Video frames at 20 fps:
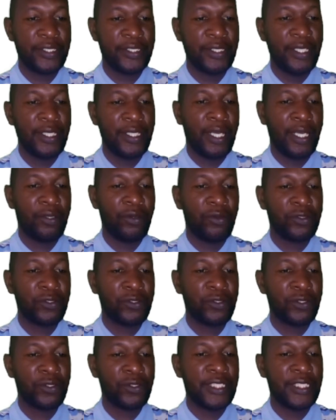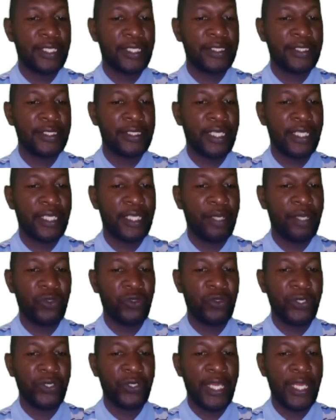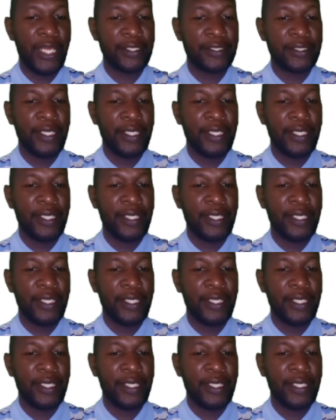and also take time to relax